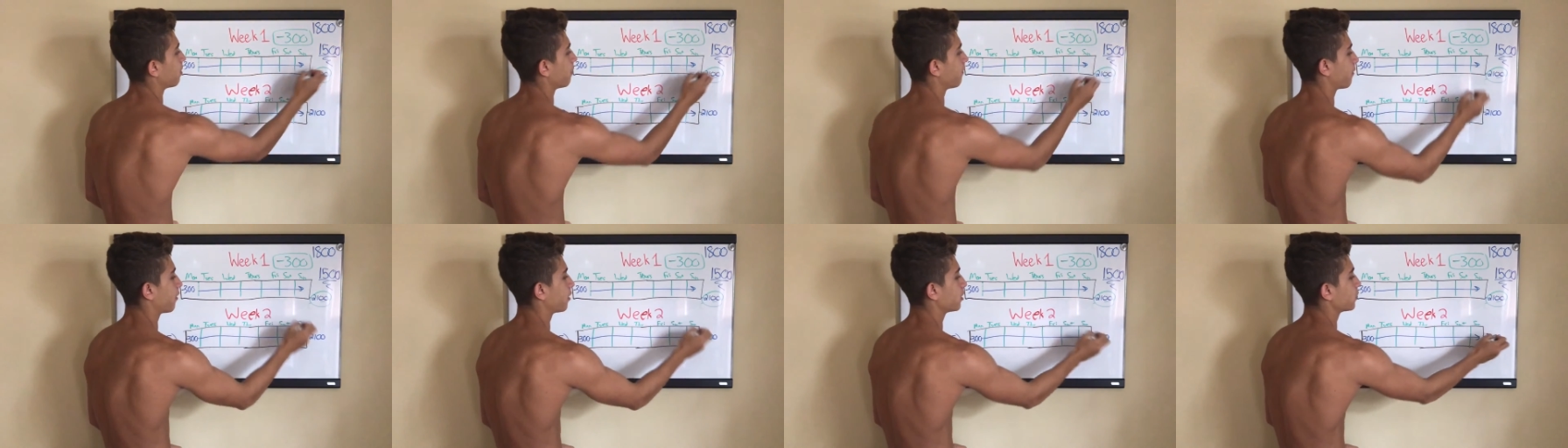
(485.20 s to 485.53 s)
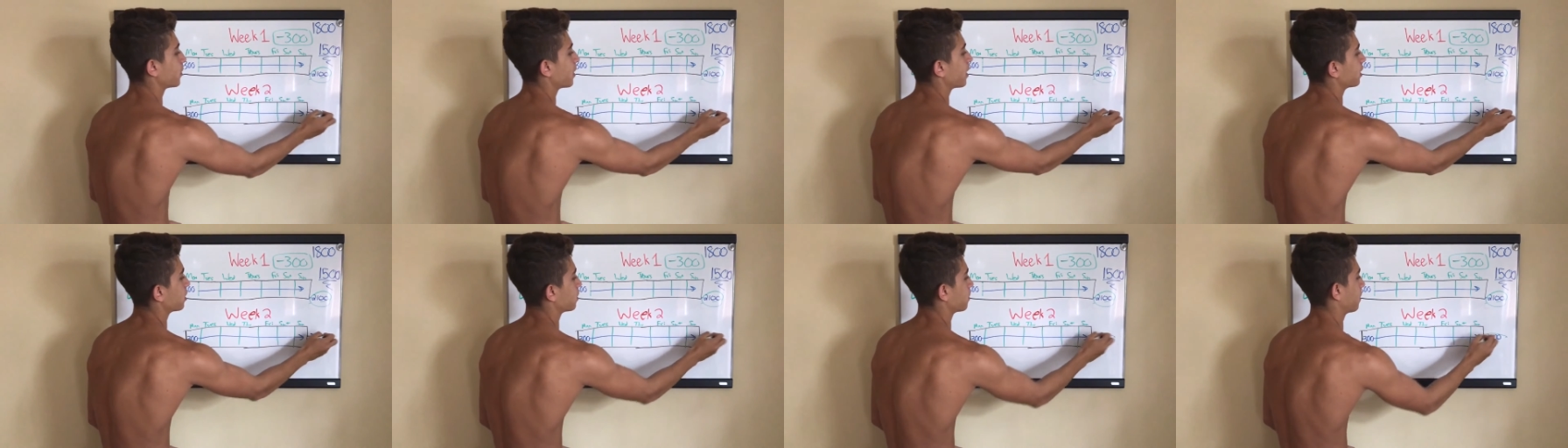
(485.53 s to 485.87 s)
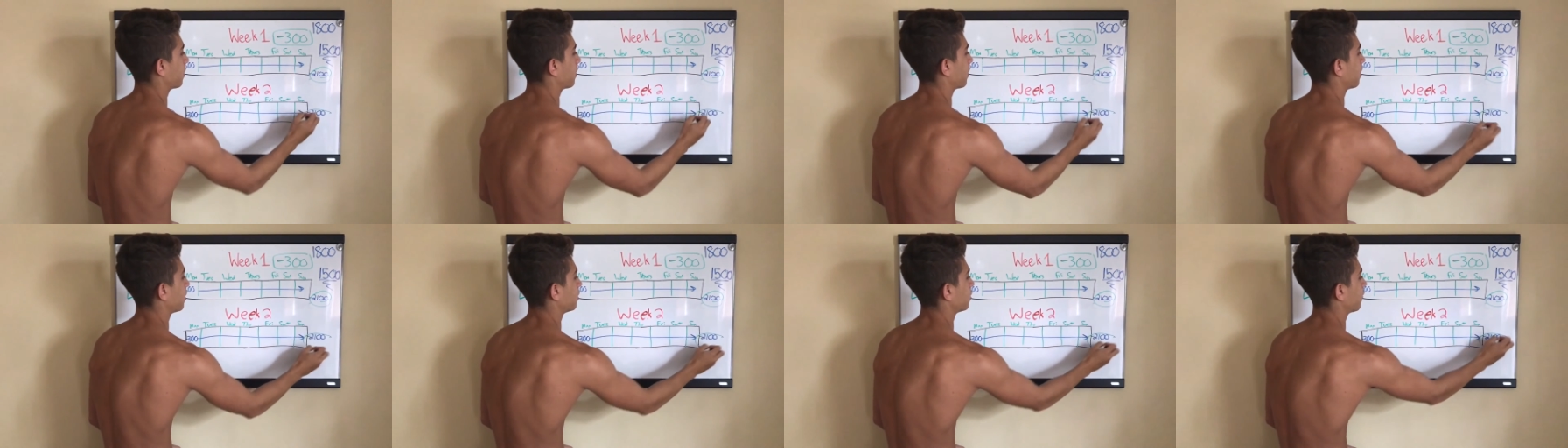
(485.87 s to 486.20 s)
from the first week and
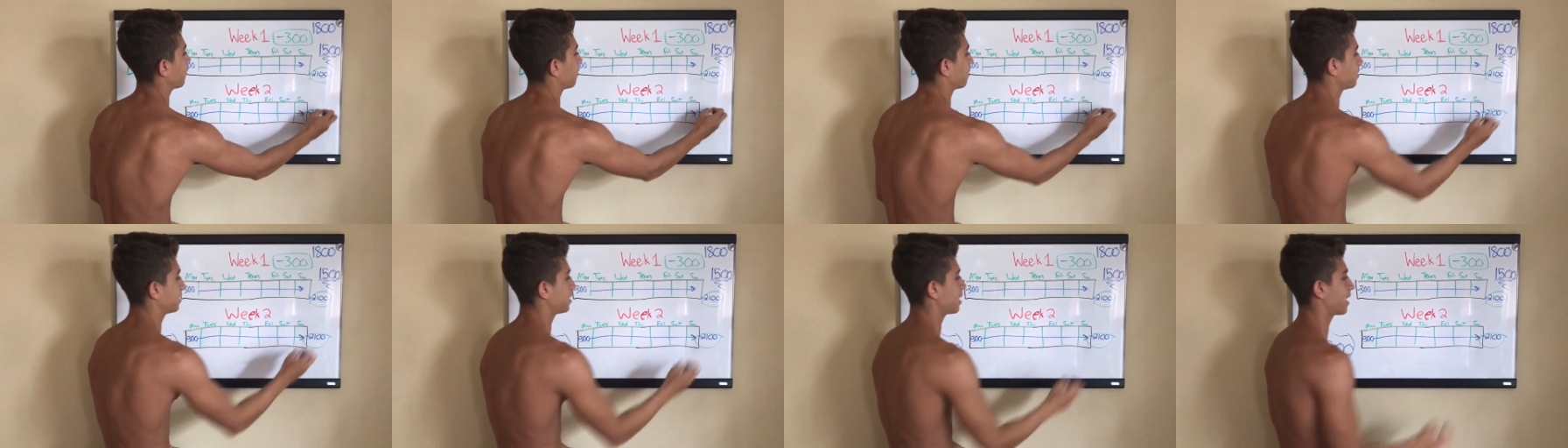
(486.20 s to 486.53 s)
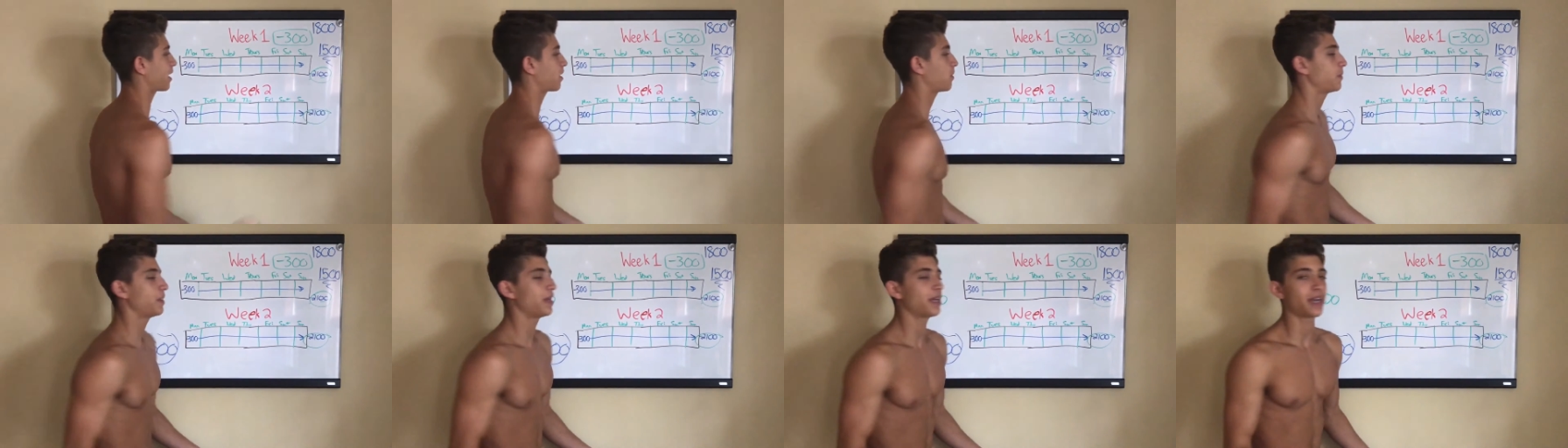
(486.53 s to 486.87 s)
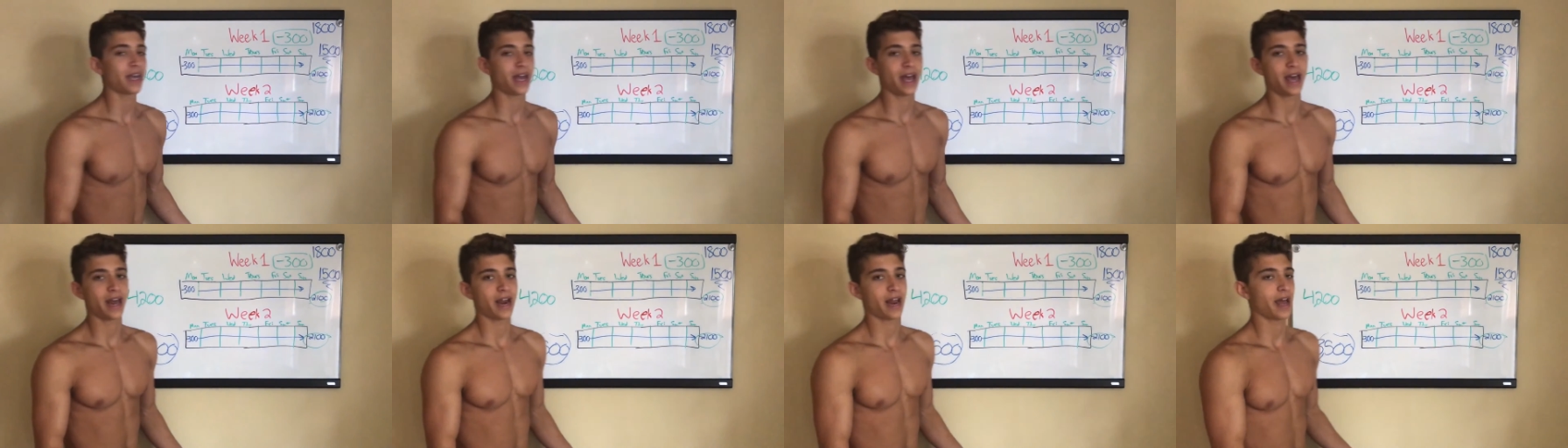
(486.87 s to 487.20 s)
twenty-one hundred from the second
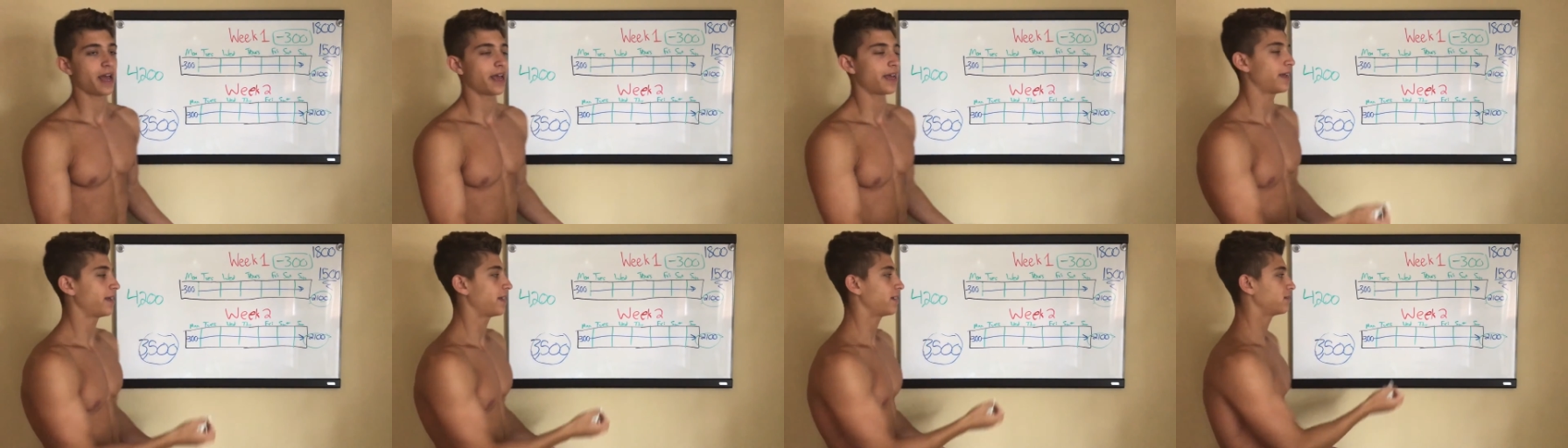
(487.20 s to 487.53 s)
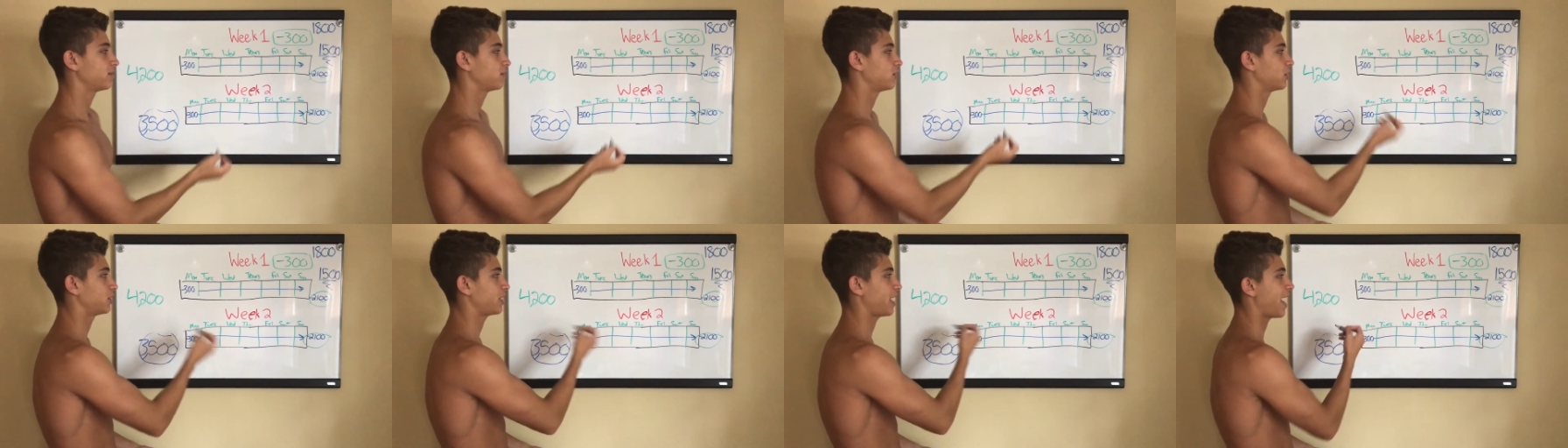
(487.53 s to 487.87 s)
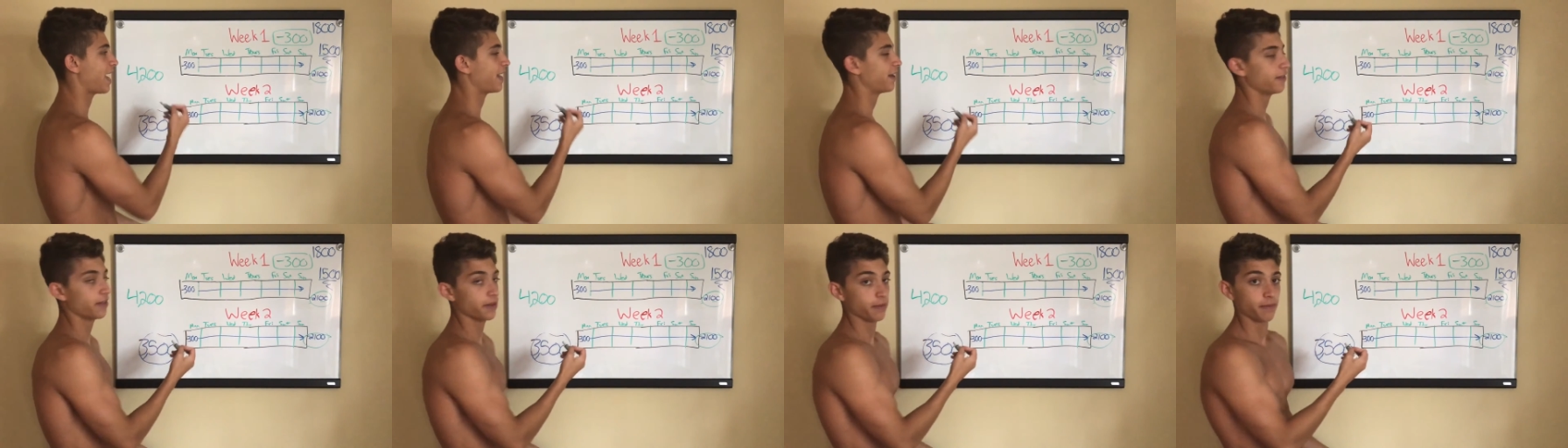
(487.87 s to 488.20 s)
week, and I just
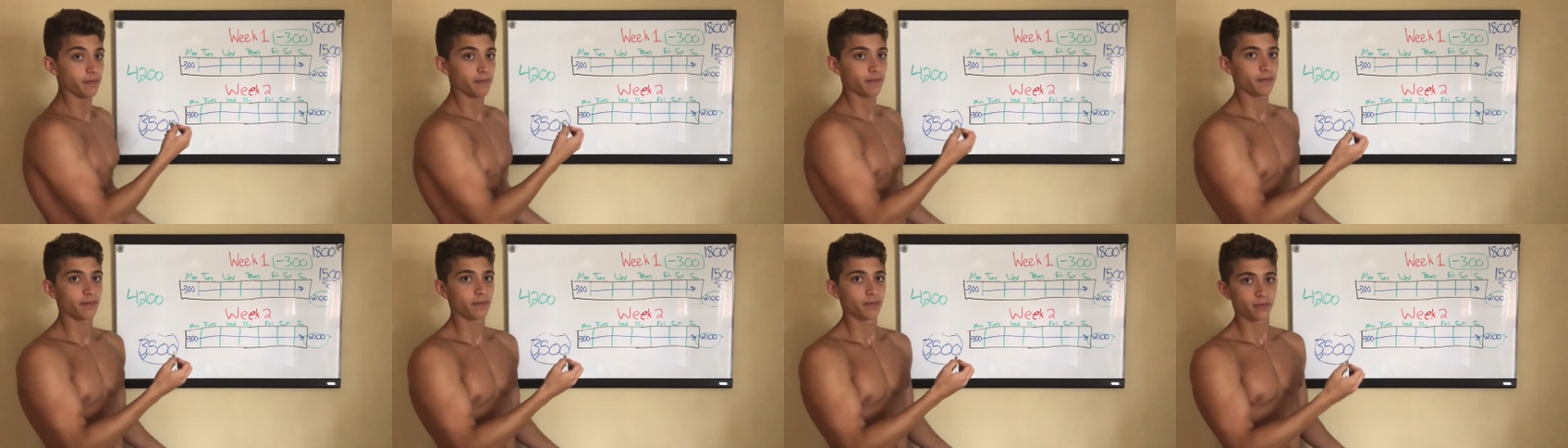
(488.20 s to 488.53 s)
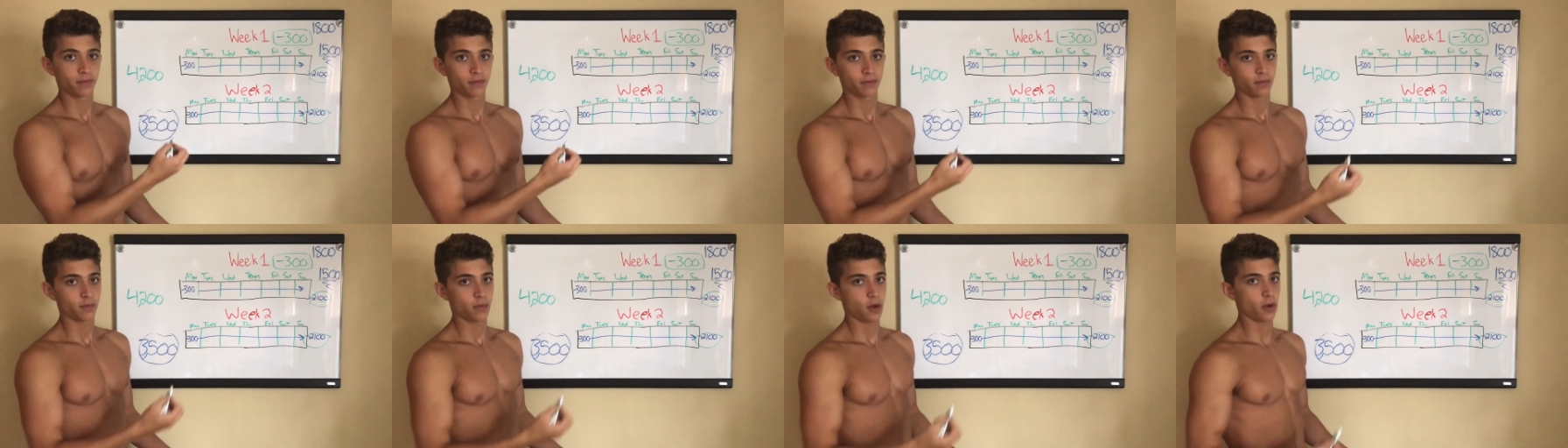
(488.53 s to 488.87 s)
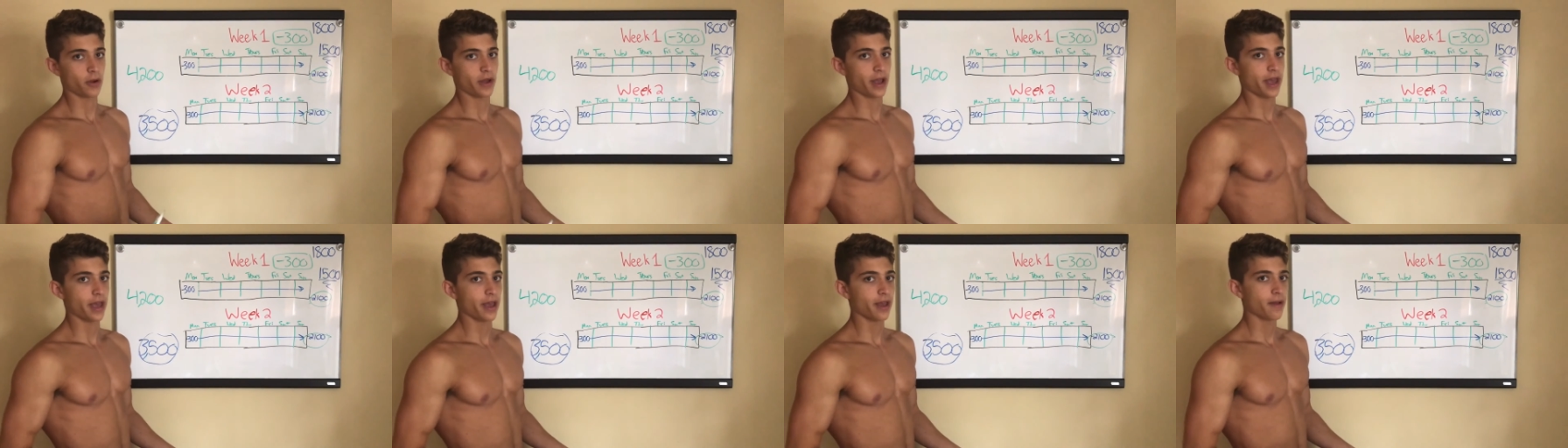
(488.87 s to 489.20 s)
added them,
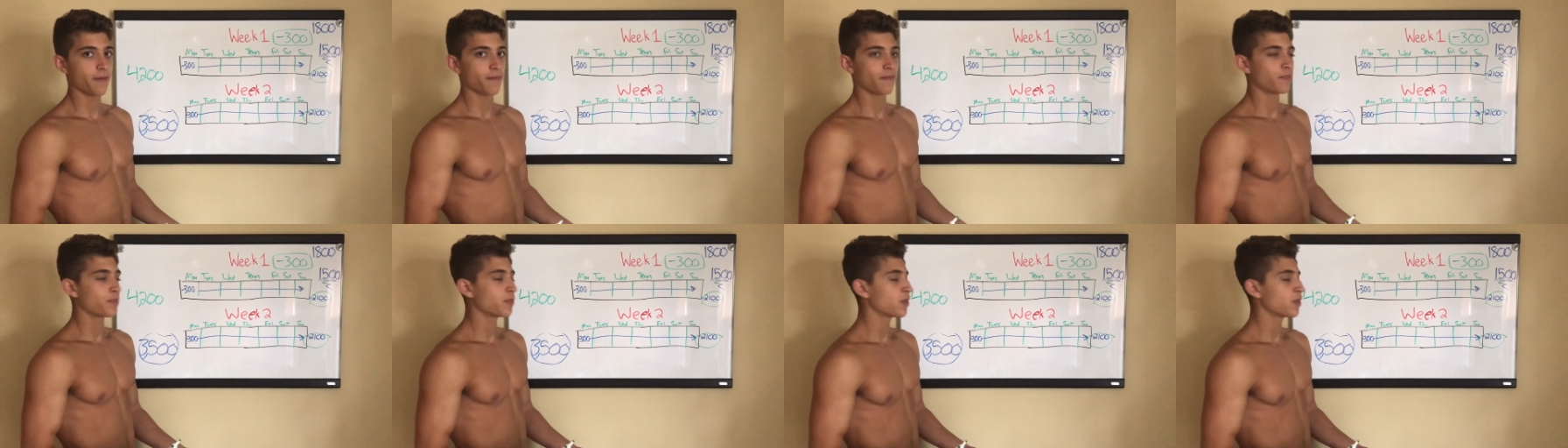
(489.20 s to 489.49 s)
okay?